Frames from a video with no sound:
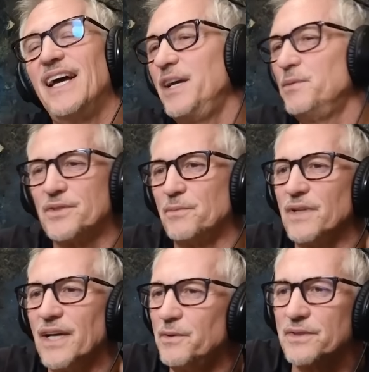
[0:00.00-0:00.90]
he was on.
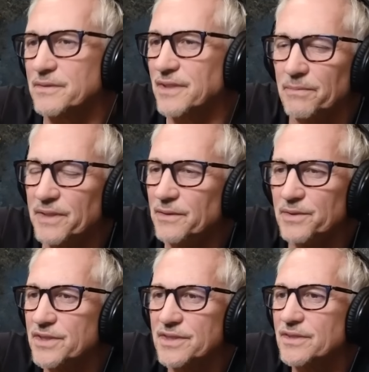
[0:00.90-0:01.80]
He was, I mean, he
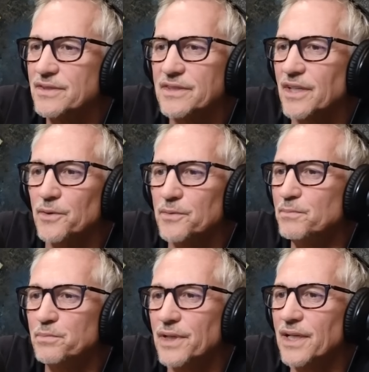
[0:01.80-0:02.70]
was so
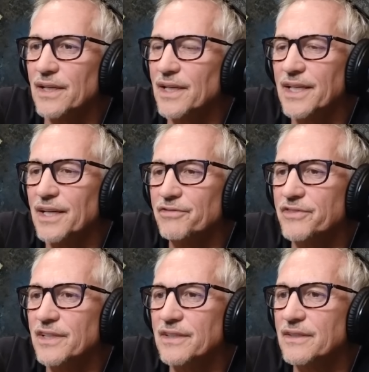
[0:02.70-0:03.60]
brilliantly
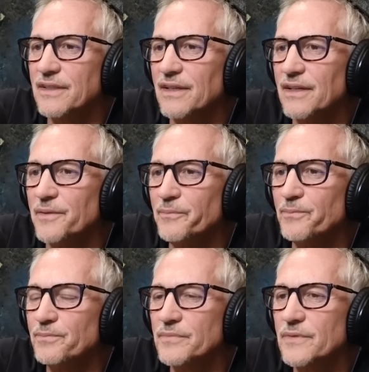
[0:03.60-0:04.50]
gifted,
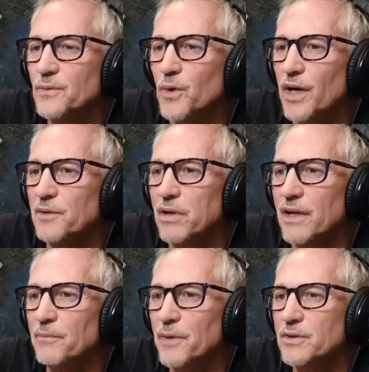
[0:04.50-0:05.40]
um, wide
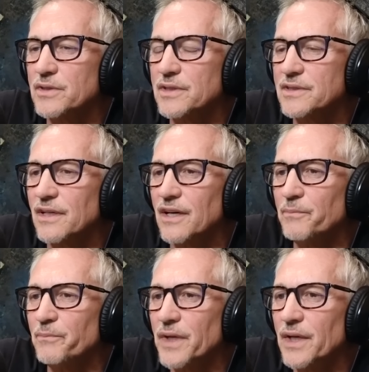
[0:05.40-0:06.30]
player most of the time.